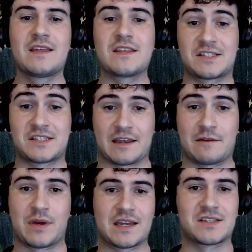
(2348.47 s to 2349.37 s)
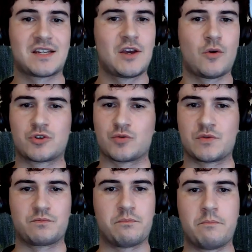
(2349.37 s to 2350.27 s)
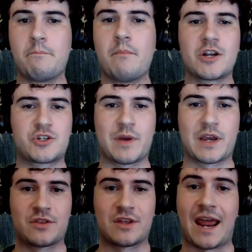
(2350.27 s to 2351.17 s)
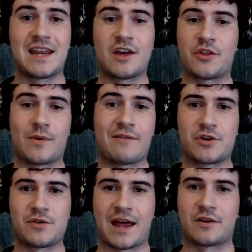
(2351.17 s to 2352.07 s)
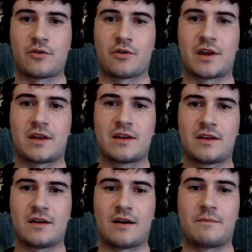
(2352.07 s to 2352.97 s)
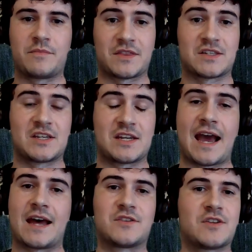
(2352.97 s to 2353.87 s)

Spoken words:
the second biggest, which was much bigger than any other revenue category that the city had.